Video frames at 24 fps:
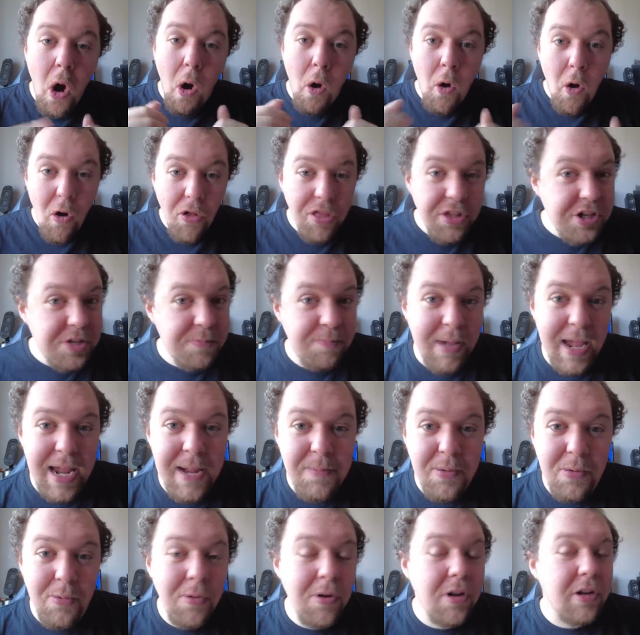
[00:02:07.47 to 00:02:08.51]
All this
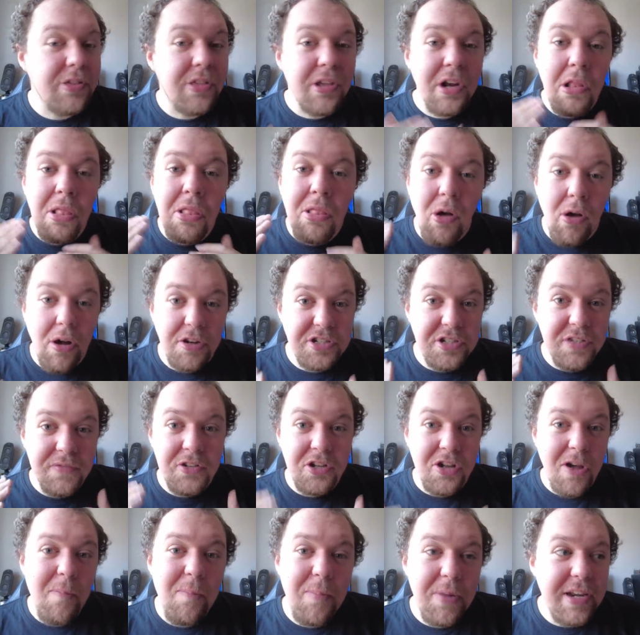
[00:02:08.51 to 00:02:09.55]
paperwork that lots
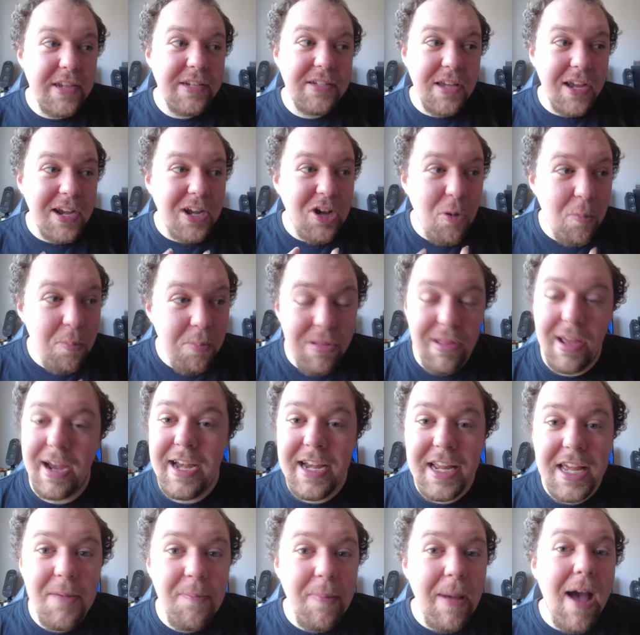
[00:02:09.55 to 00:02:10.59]
of companies are
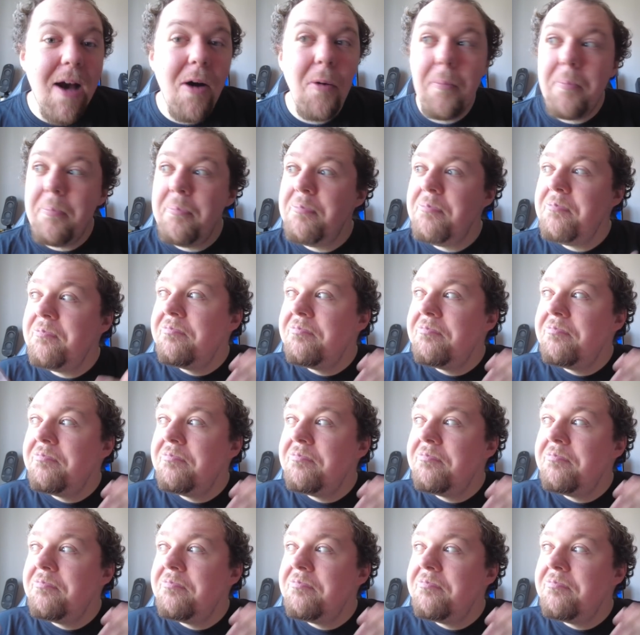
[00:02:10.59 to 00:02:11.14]
complaining about,